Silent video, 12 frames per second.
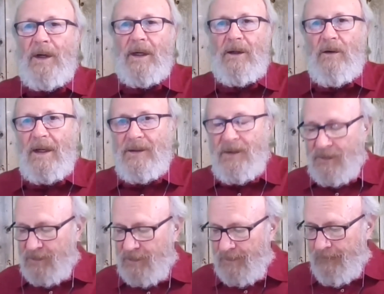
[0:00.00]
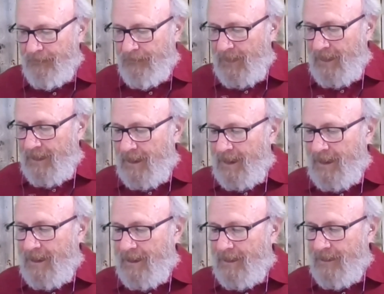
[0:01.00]
a crisis
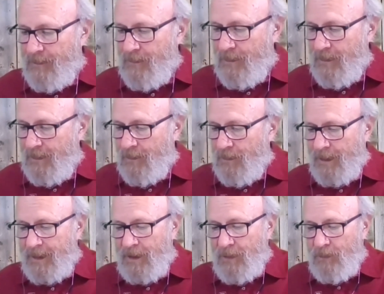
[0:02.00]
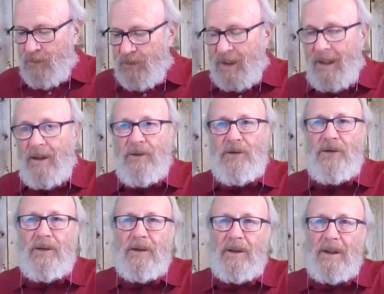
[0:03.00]
or an acute challenge,
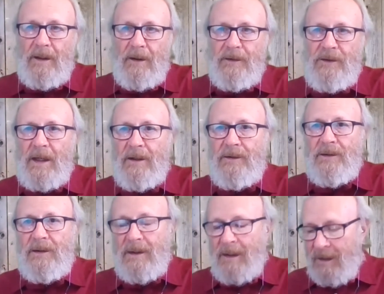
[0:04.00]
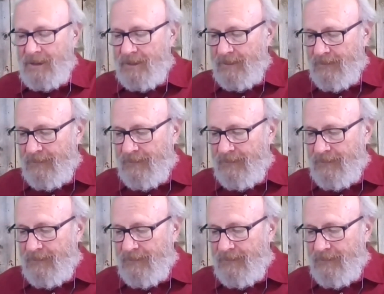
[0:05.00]
health challenge in the case of